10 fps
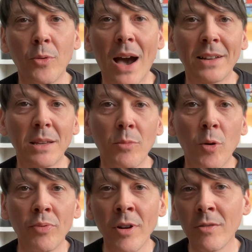adding more
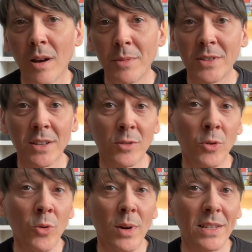programmers doesn't
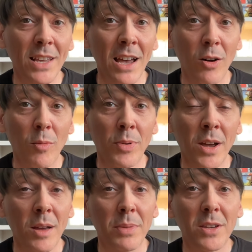always help
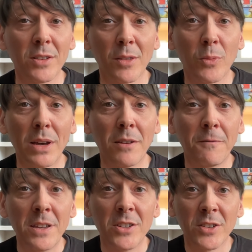because of the way that
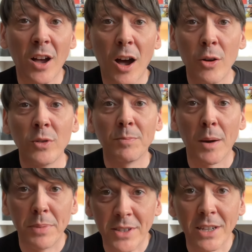features are owned by
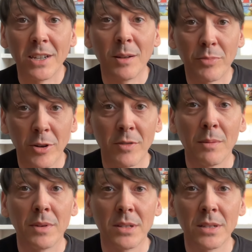particular
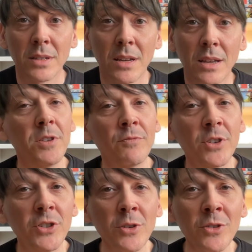programmers. If you've
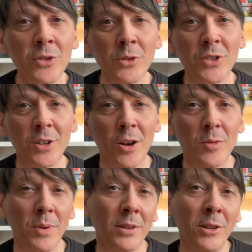reduced your
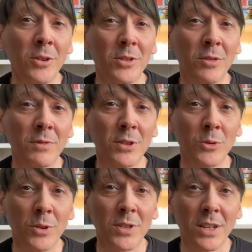scope and looked at
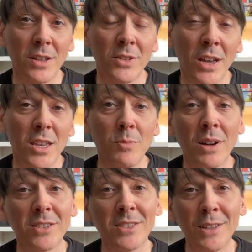resources, you
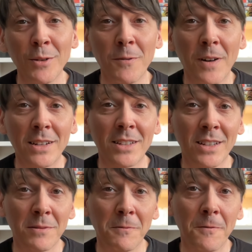might still find it
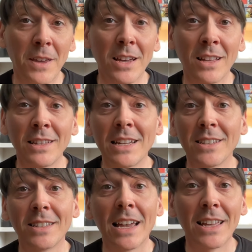doesn't fit and need to
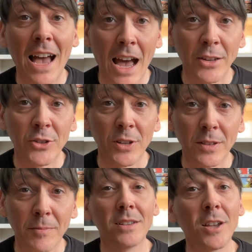take
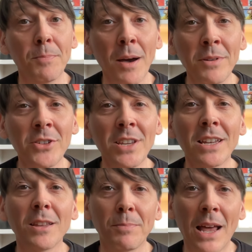action. So publishing
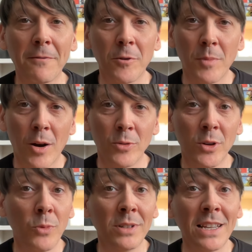and the platform holder
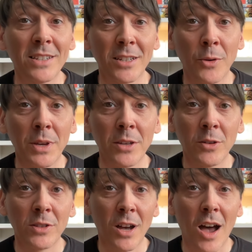will need to know in
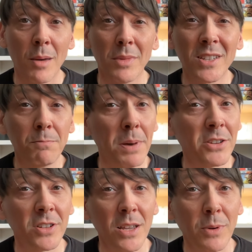good time,
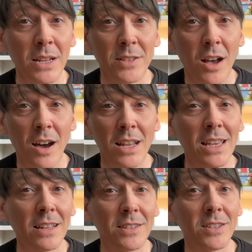especially when it's a highly
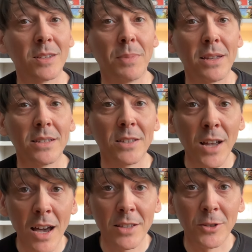anticipated
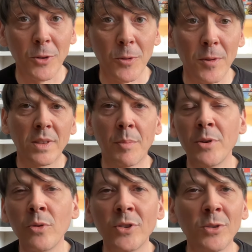title. There'll be
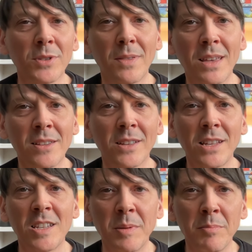all sorts of things that
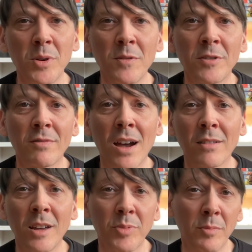need to be moved around,
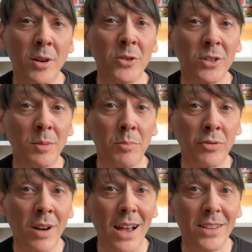like promotion and
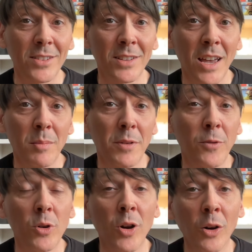press,
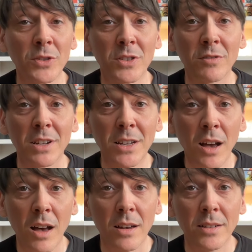before costs are
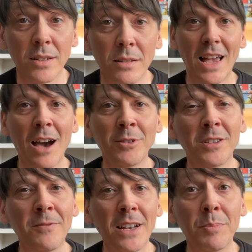incurred. So how do
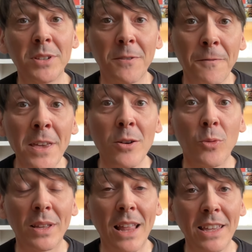developers feel
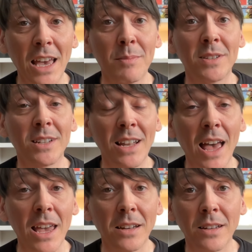when their game is
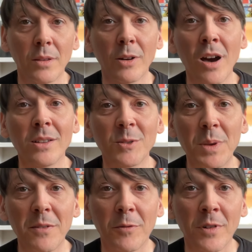delayed? I can't
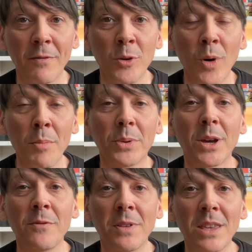speak for everyone, but
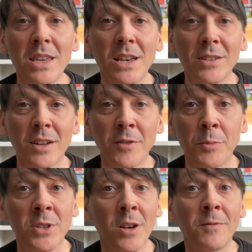over the years I've
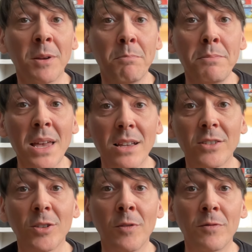observed a
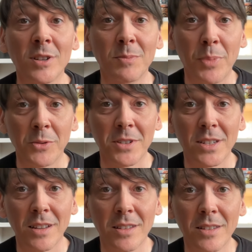mix of
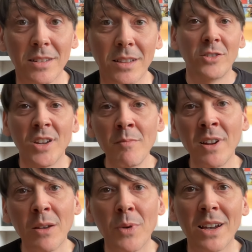responses.
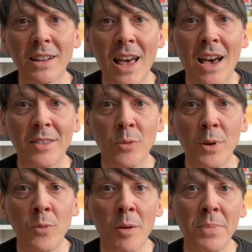Generally, we're glad that we
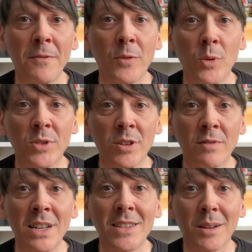won't be forced to
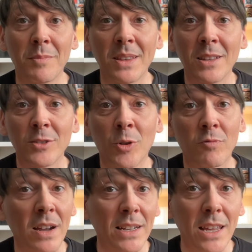release something that's not
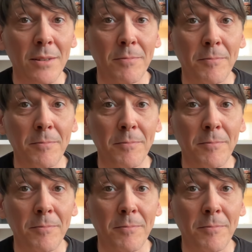ready.